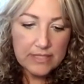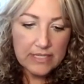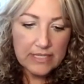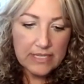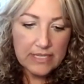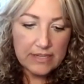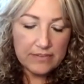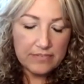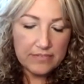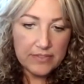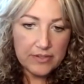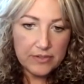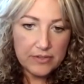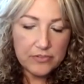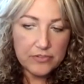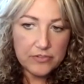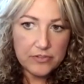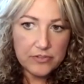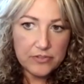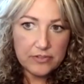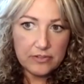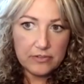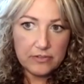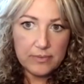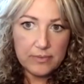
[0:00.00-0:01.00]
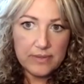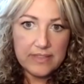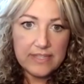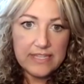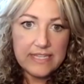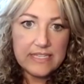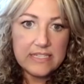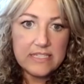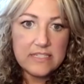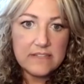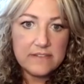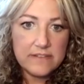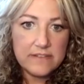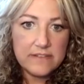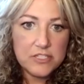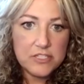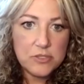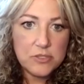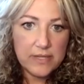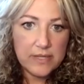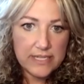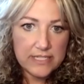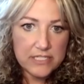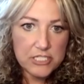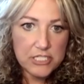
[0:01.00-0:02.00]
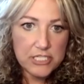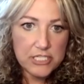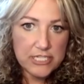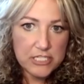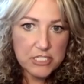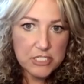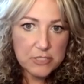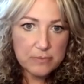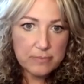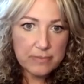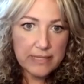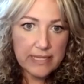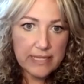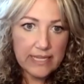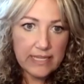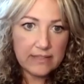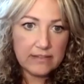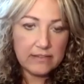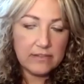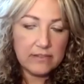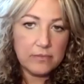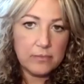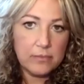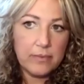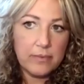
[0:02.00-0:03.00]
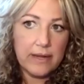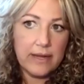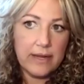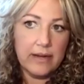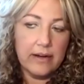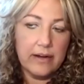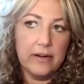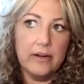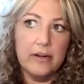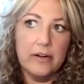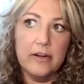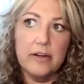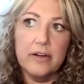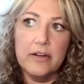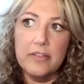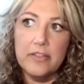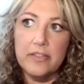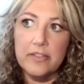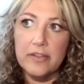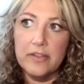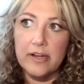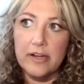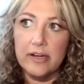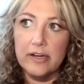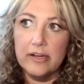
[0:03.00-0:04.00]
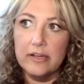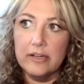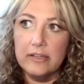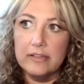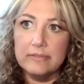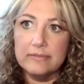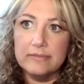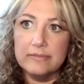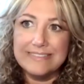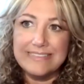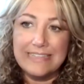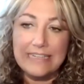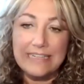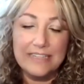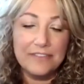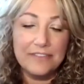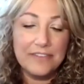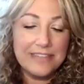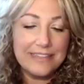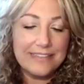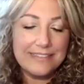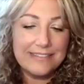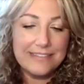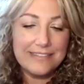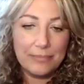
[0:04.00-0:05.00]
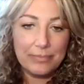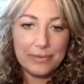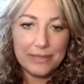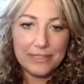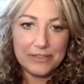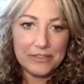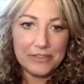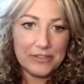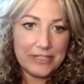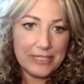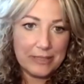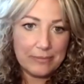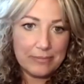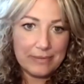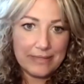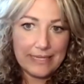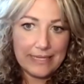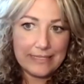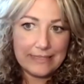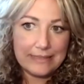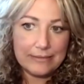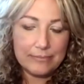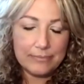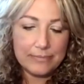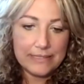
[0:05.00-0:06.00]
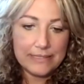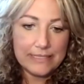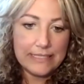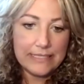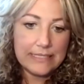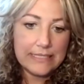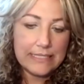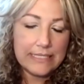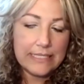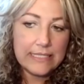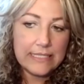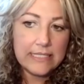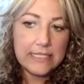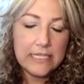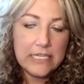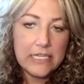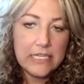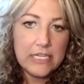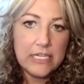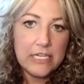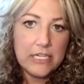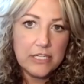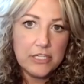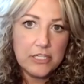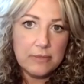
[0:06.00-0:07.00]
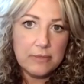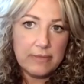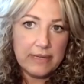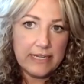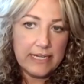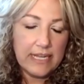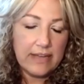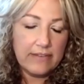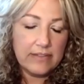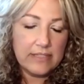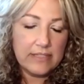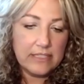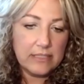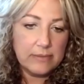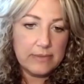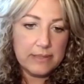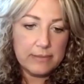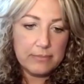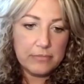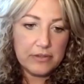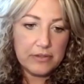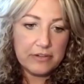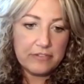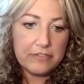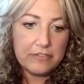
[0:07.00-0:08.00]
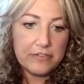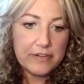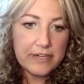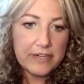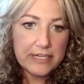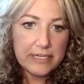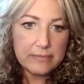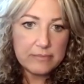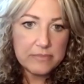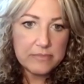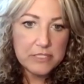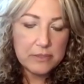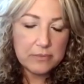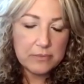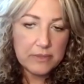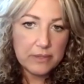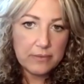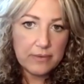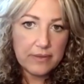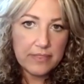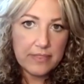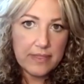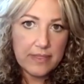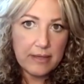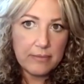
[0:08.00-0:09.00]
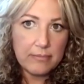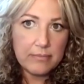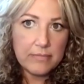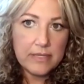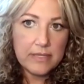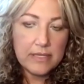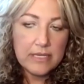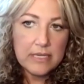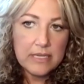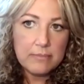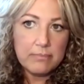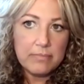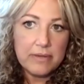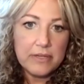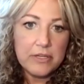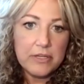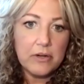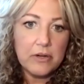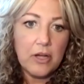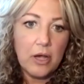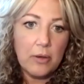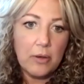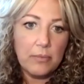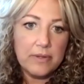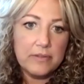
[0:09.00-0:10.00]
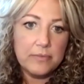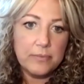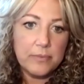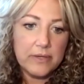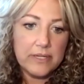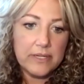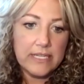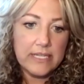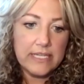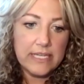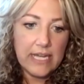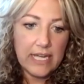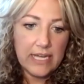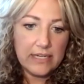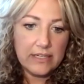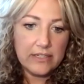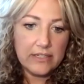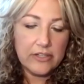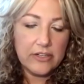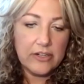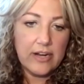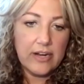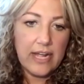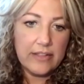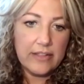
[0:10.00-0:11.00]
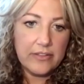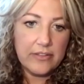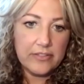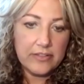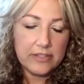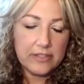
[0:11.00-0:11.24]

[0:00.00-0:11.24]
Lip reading: If there's students with individual education plans where they're kind of on a separate learning plan completely, you might have a little bit more freedom to work with them, but you're always working under either the